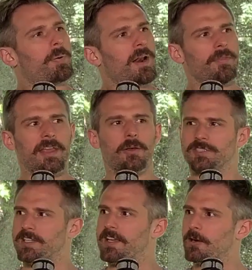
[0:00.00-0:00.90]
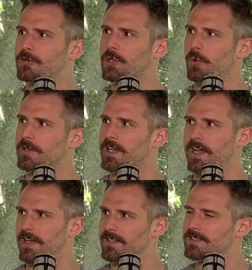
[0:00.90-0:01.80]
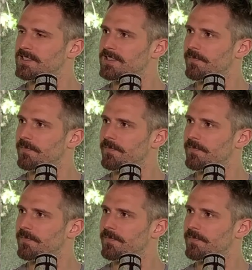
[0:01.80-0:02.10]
But I don't think it was I geared toward it. kids.